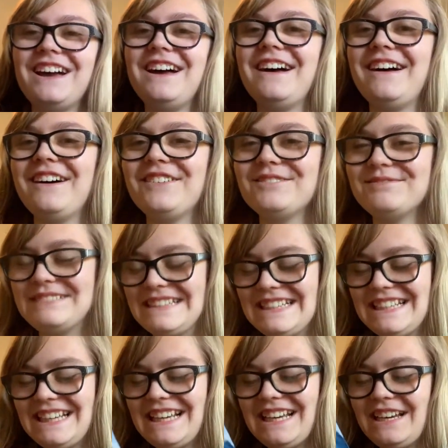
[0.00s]
Um,
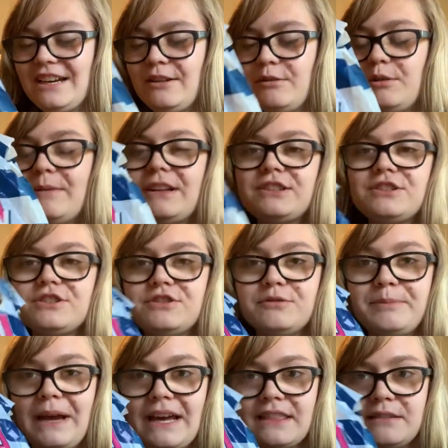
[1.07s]
we went to
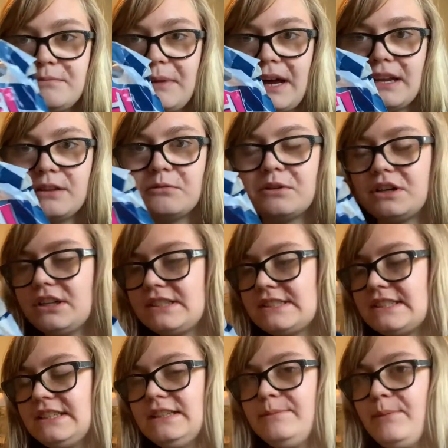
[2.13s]
Bath and Body
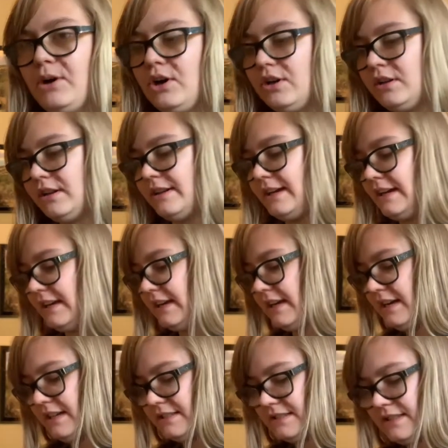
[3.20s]
Works in the mall and I
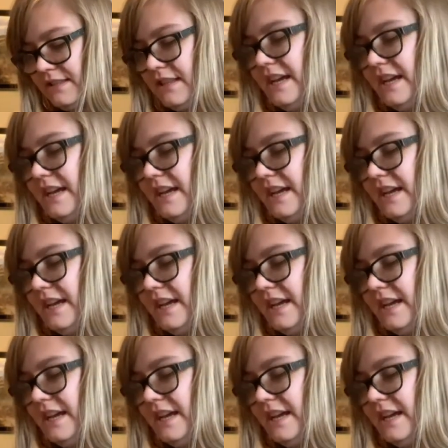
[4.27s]
got,